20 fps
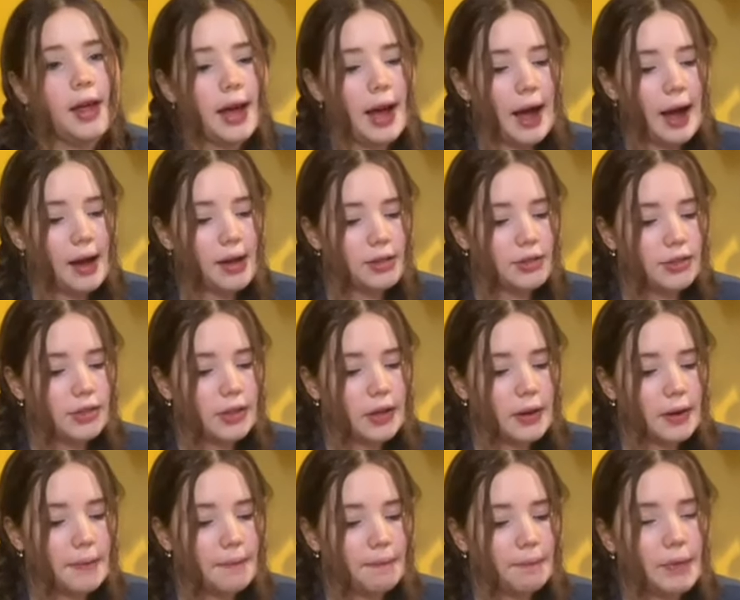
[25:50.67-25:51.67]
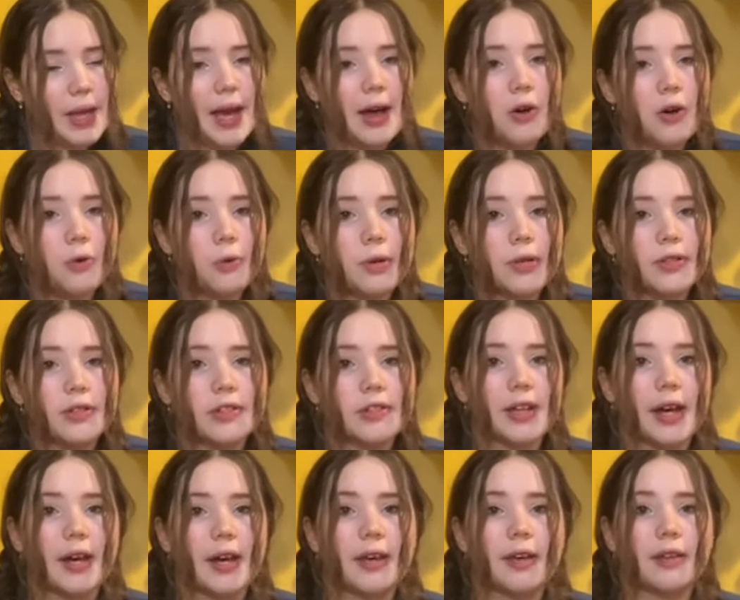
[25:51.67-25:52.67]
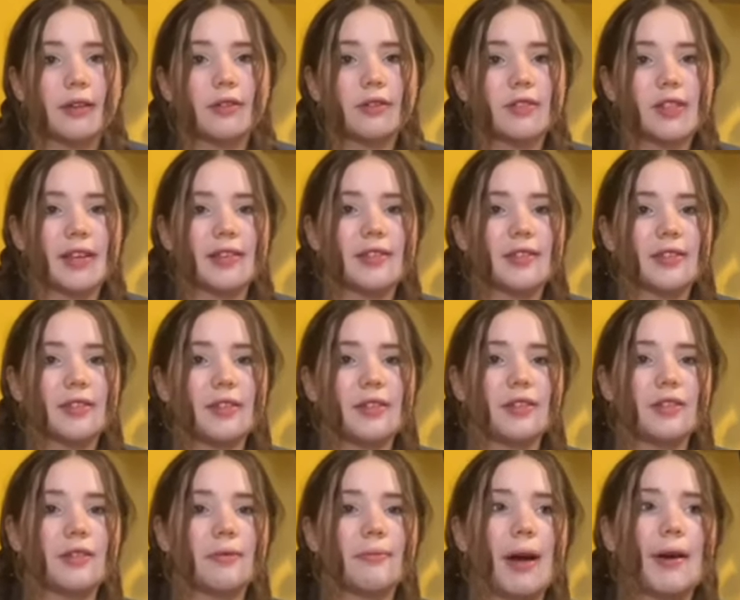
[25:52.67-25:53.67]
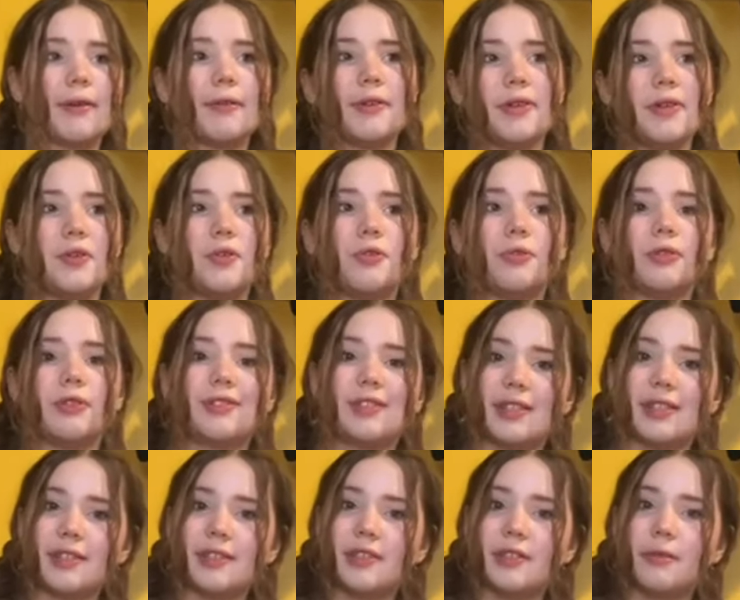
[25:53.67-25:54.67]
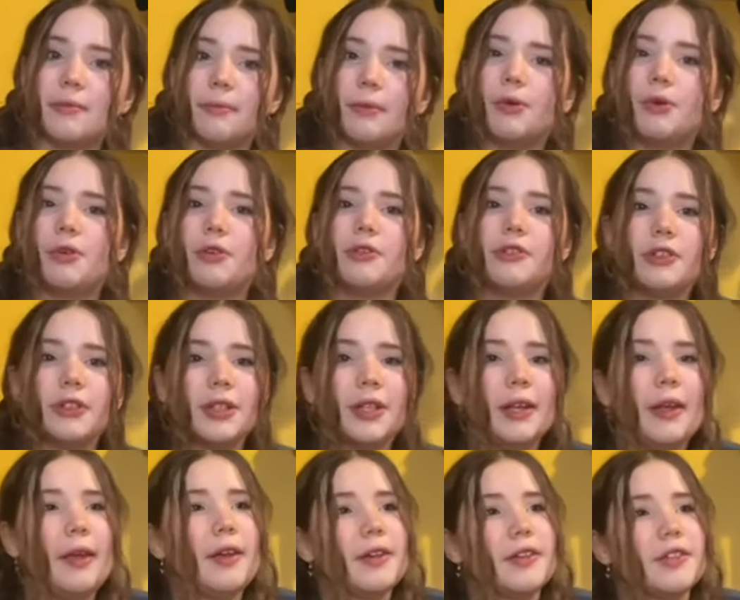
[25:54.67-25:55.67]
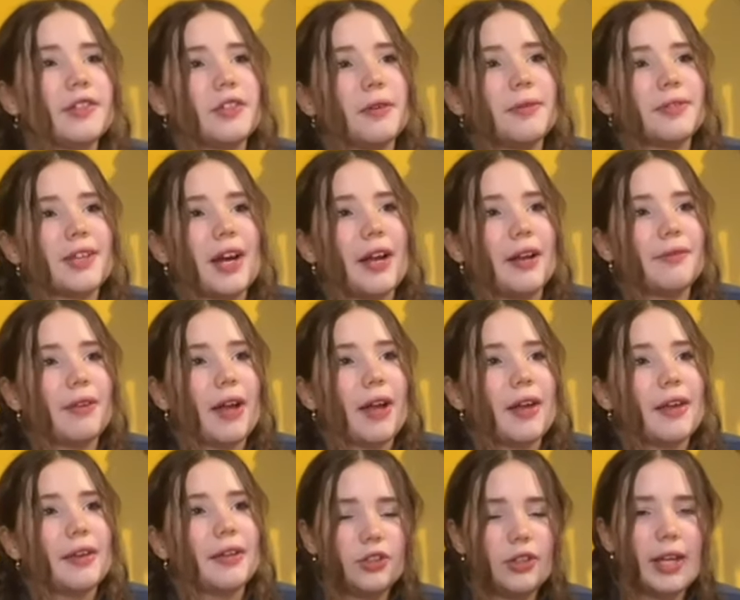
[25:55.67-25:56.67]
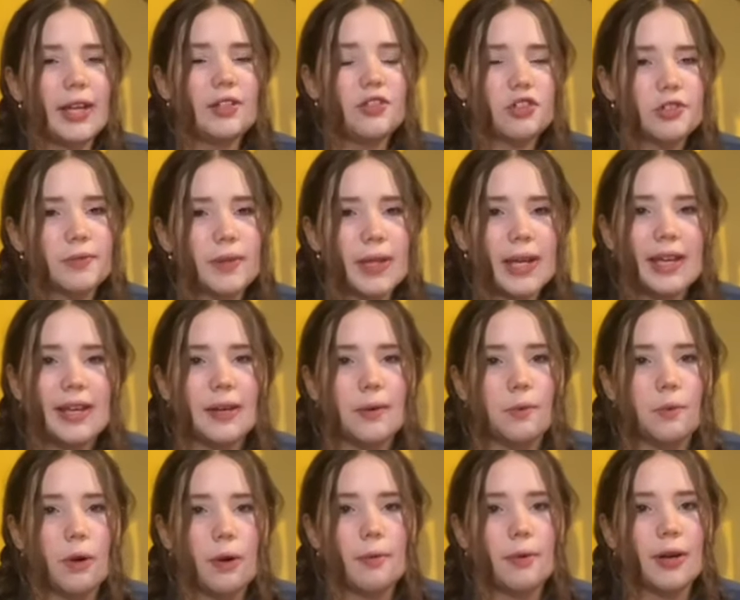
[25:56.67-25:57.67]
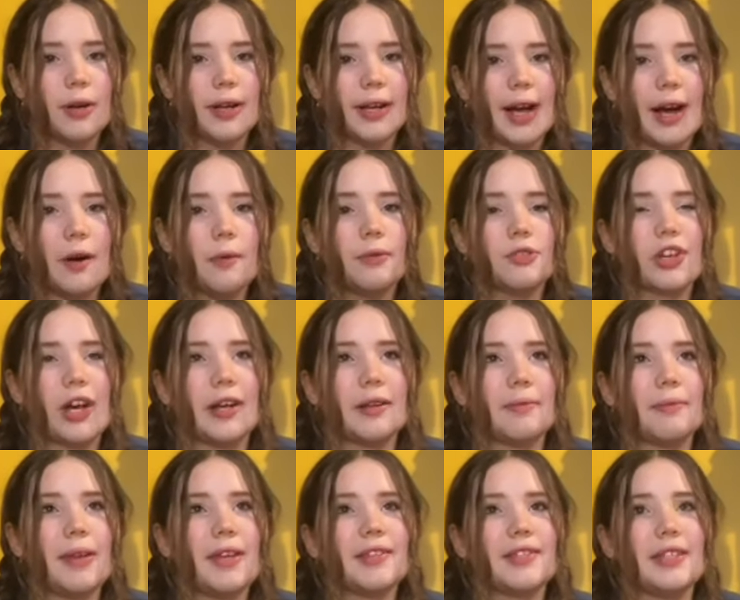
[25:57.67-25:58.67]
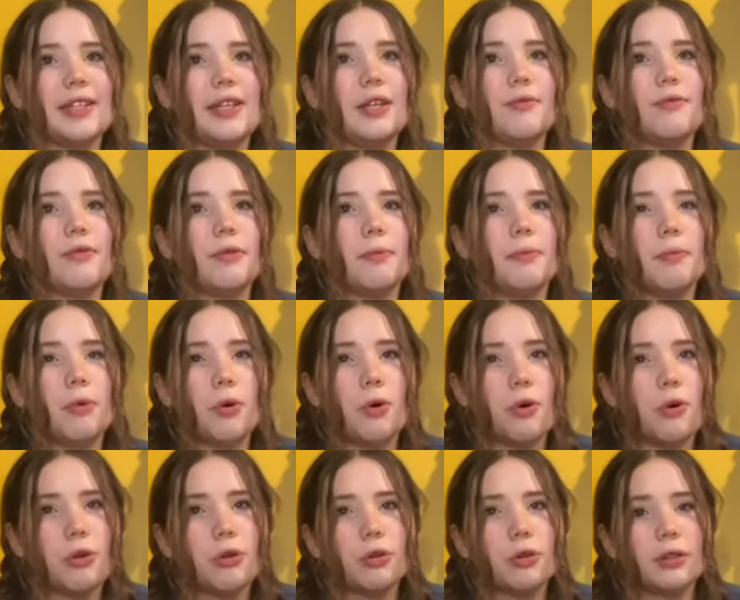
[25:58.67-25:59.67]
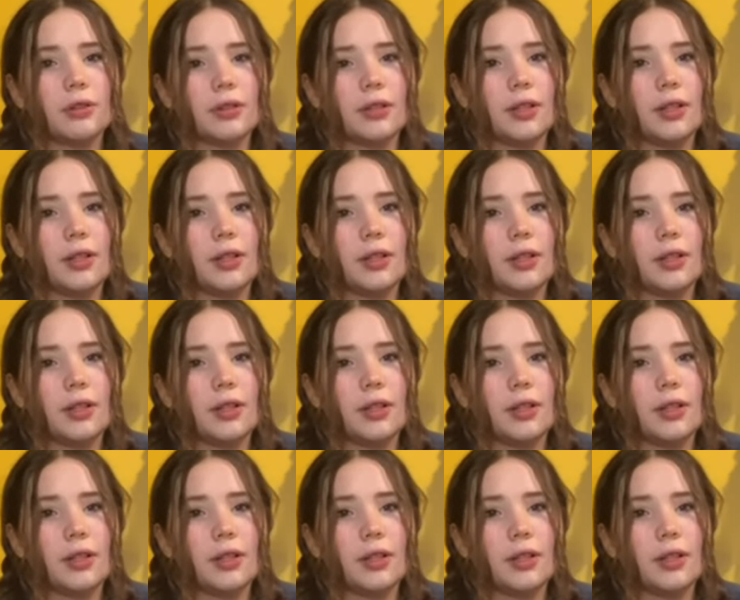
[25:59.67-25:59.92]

And Elwood is like destined to marry Gaunt's sister Maud, so it's kind of like they just think it won't work out, which kind of makes it even more